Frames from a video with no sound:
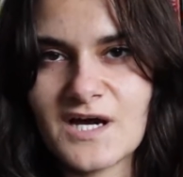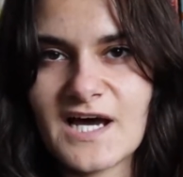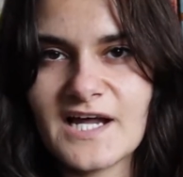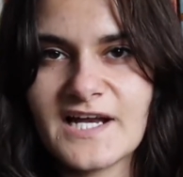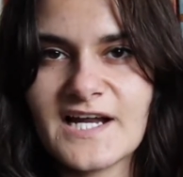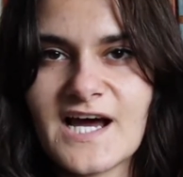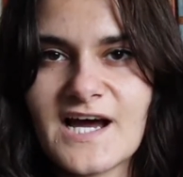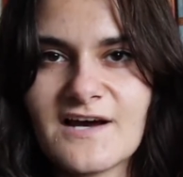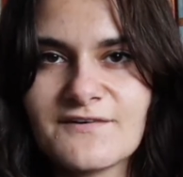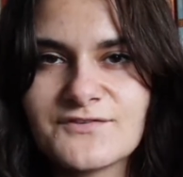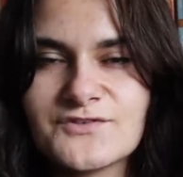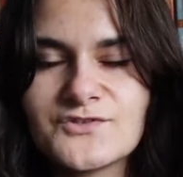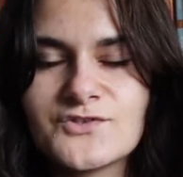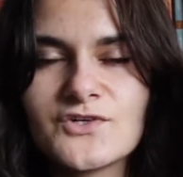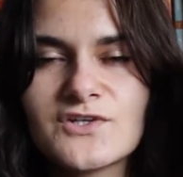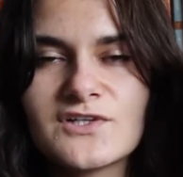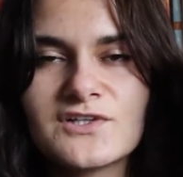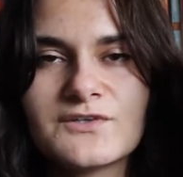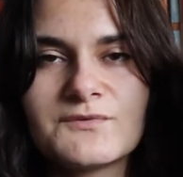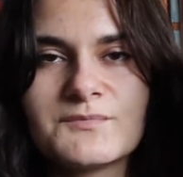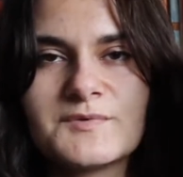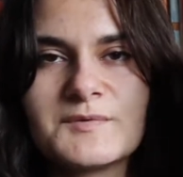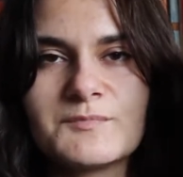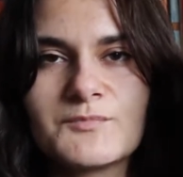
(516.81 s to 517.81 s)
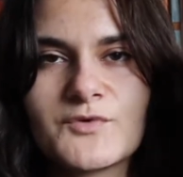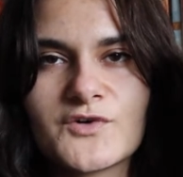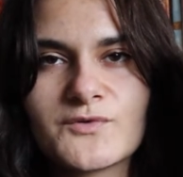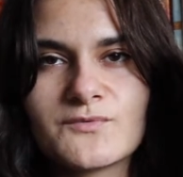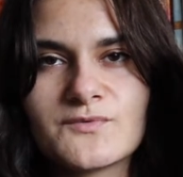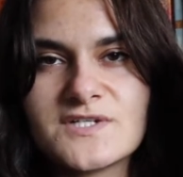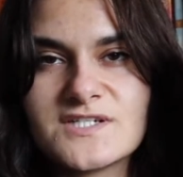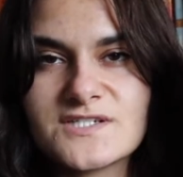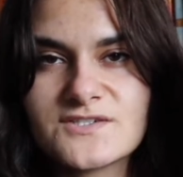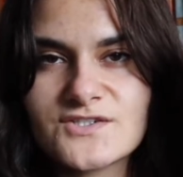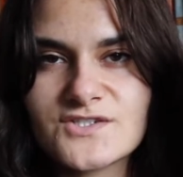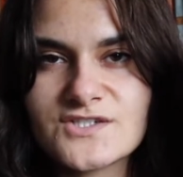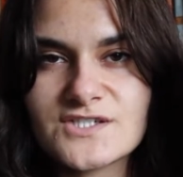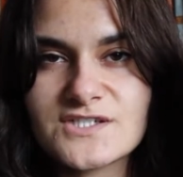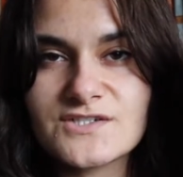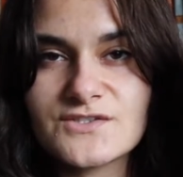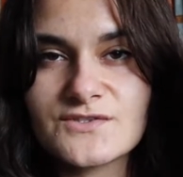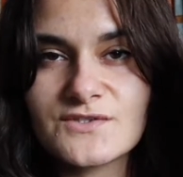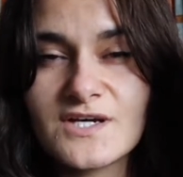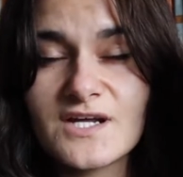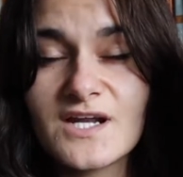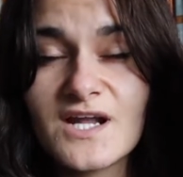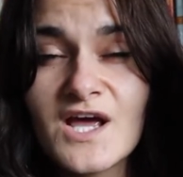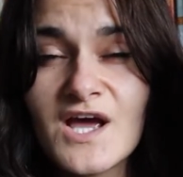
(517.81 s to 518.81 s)
I'd have to do a little bit more research
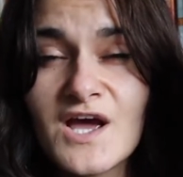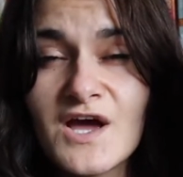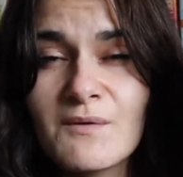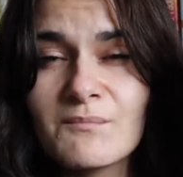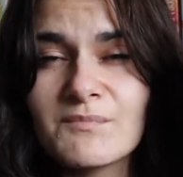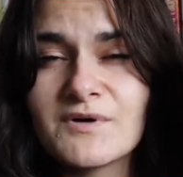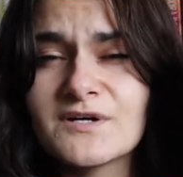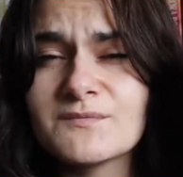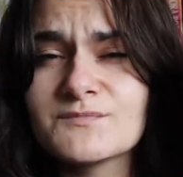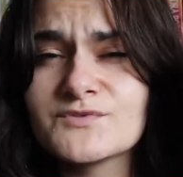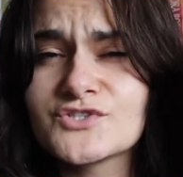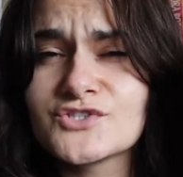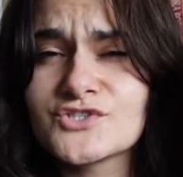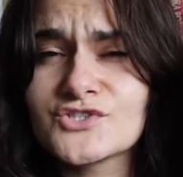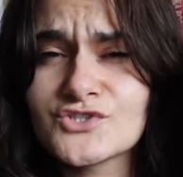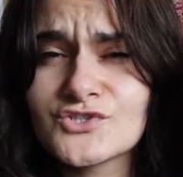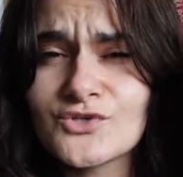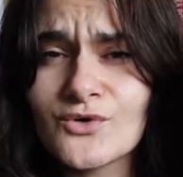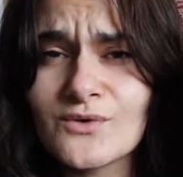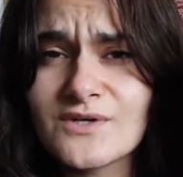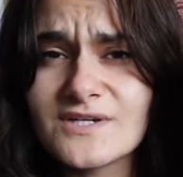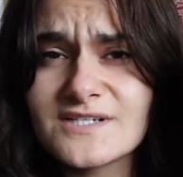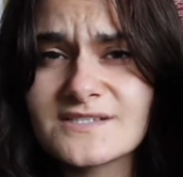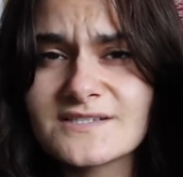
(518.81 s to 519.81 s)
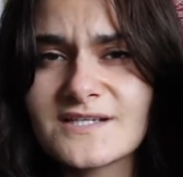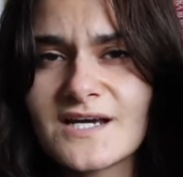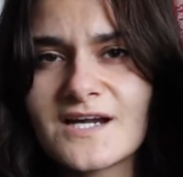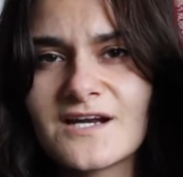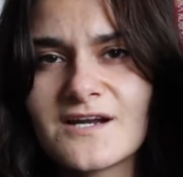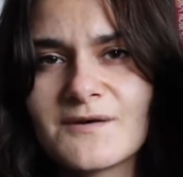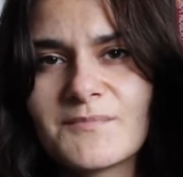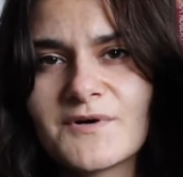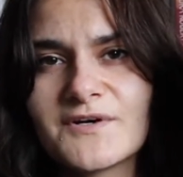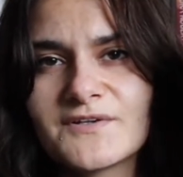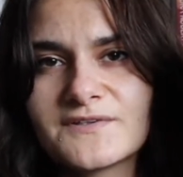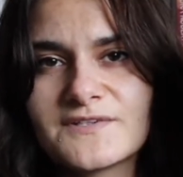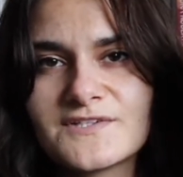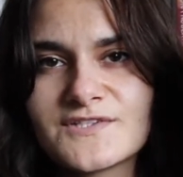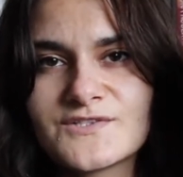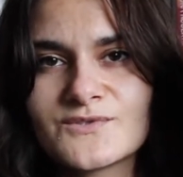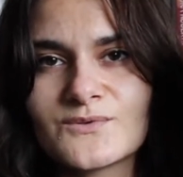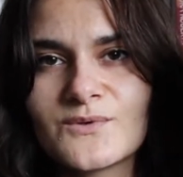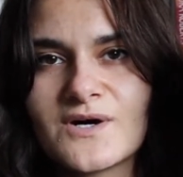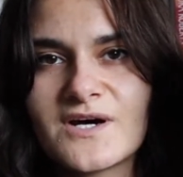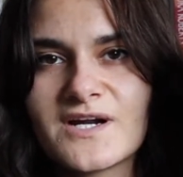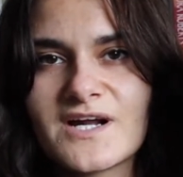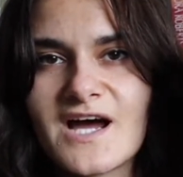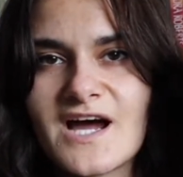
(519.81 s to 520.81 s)
into it, but I'm so excited about this one.